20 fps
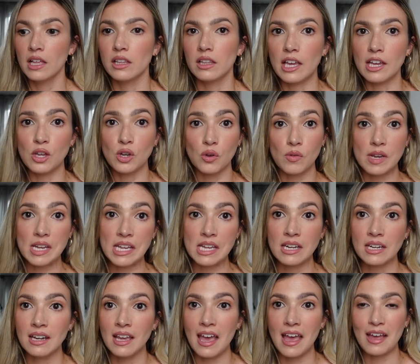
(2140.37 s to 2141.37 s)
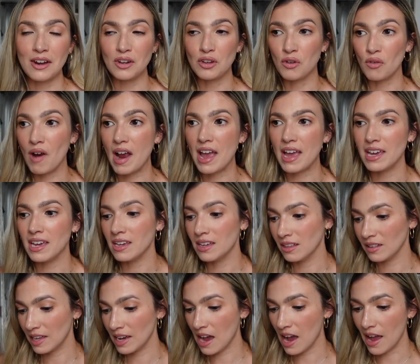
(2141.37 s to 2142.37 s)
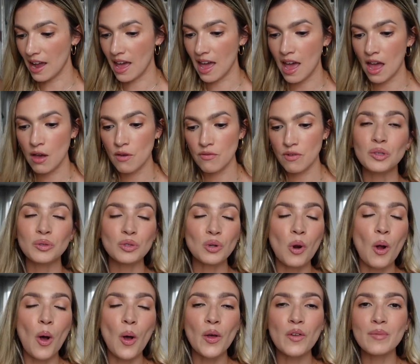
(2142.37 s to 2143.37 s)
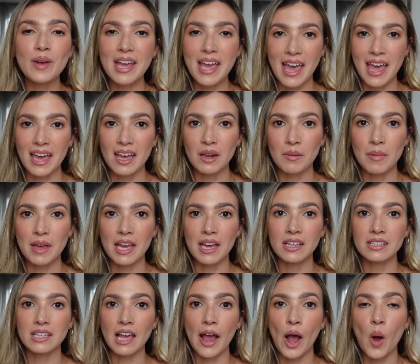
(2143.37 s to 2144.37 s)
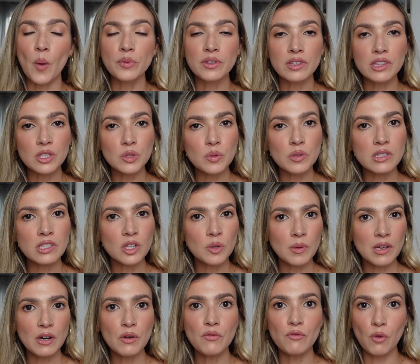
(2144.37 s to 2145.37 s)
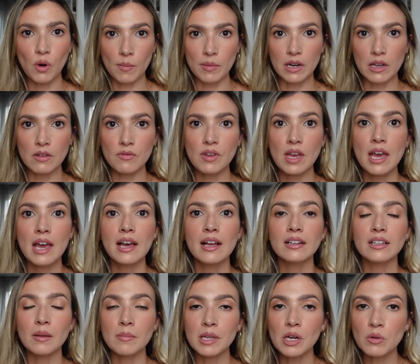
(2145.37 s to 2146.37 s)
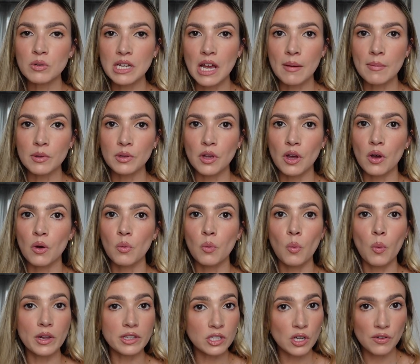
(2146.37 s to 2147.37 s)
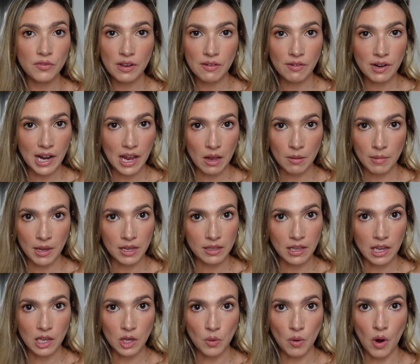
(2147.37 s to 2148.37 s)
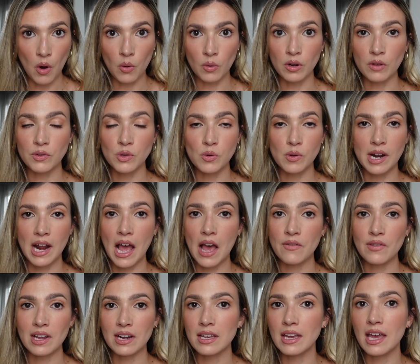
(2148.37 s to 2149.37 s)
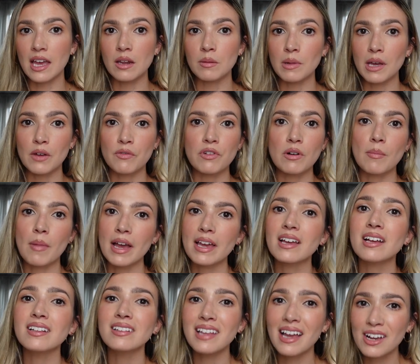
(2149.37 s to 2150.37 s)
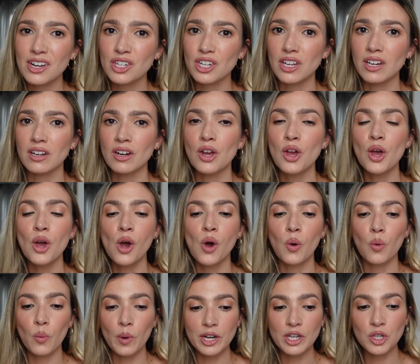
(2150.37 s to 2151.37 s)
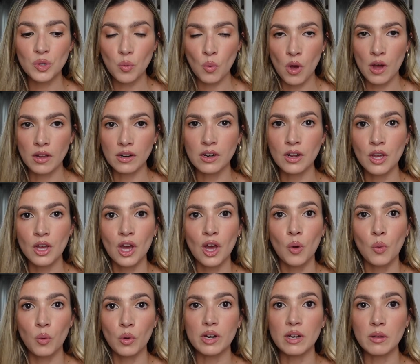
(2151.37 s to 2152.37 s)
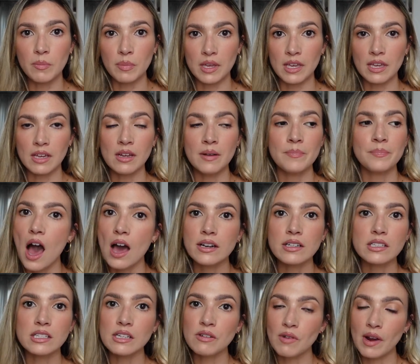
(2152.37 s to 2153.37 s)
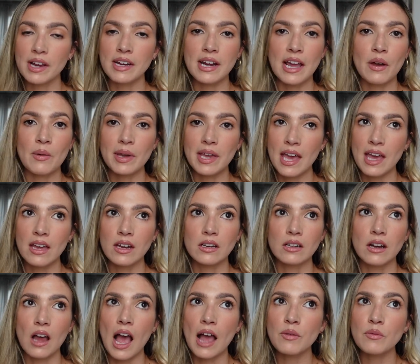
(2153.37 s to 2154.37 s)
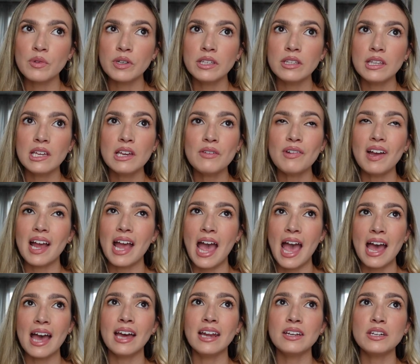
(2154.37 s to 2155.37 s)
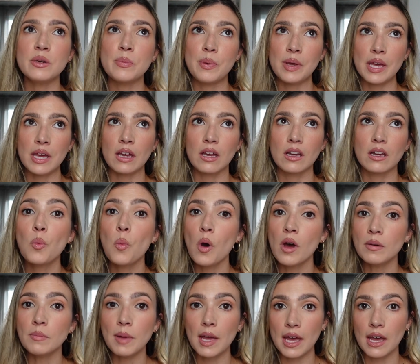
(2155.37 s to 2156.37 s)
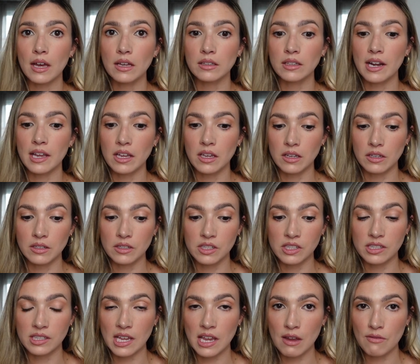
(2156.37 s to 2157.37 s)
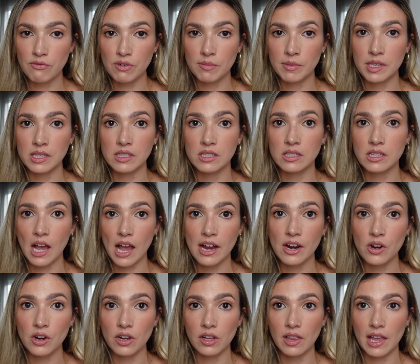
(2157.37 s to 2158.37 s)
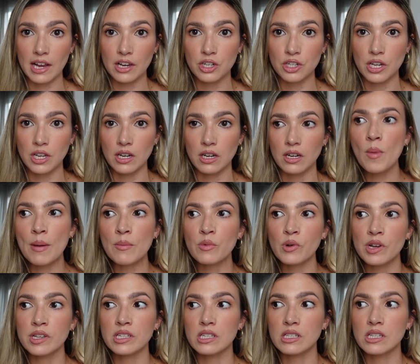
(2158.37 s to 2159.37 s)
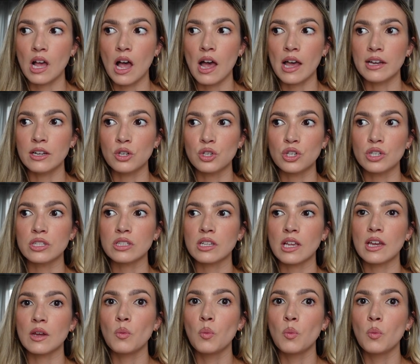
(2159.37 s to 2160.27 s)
like green and gray like I have. Those are all of my handbags. I hope that this was a little bit informative. Let me know down below what's your favorite handbag that you own. If you could have any handbag from my collection, which one would it be? Honestly, right now, again, I really think if I had to pick one bag that I could save from this entire collection, memories aside, just like